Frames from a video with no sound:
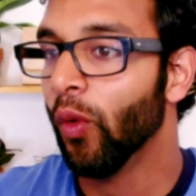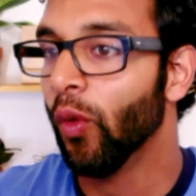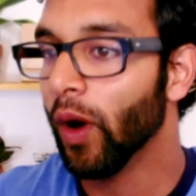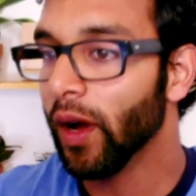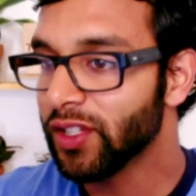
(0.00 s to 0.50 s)

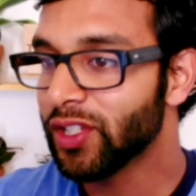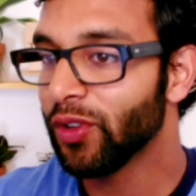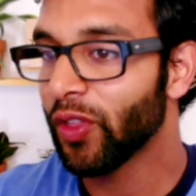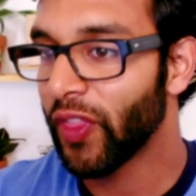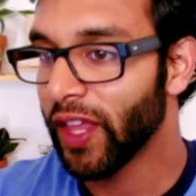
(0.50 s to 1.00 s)
What do
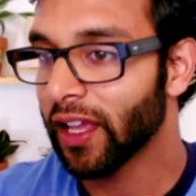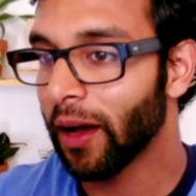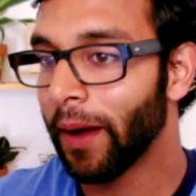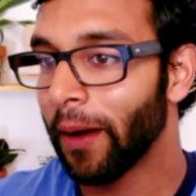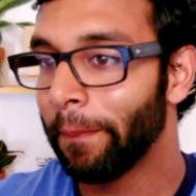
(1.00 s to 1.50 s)
you think
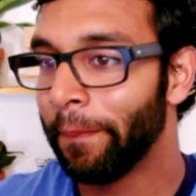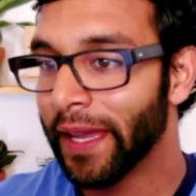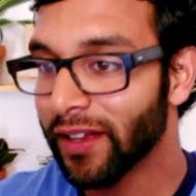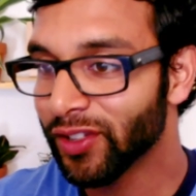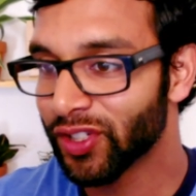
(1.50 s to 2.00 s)
about
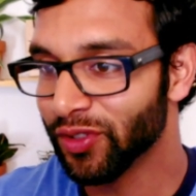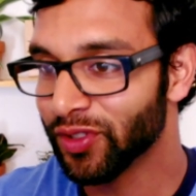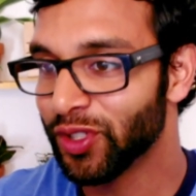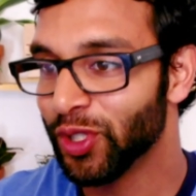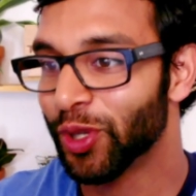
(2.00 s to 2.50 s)
pickle
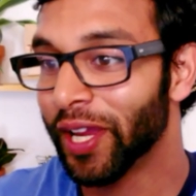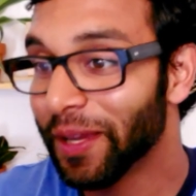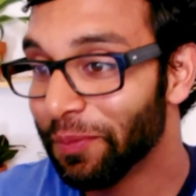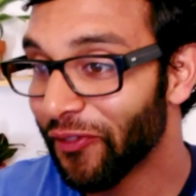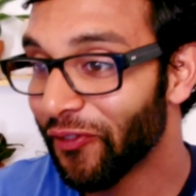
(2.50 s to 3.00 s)
juice? Do you drink
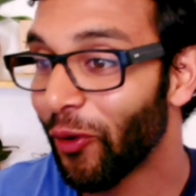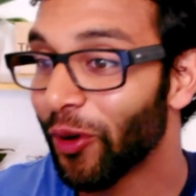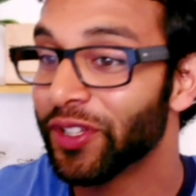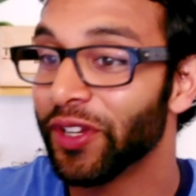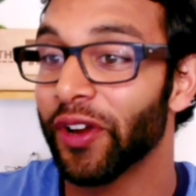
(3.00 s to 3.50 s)
it
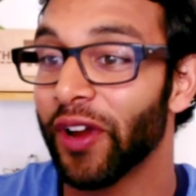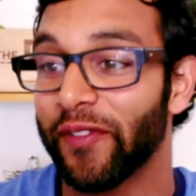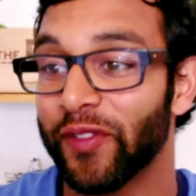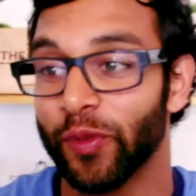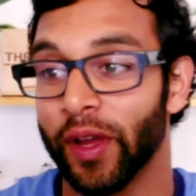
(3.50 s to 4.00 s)
before, during, or
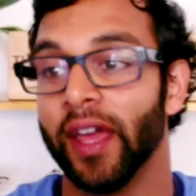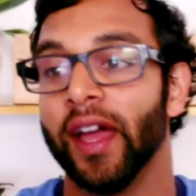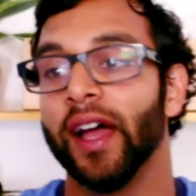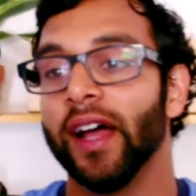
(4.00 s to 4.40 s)
after you run?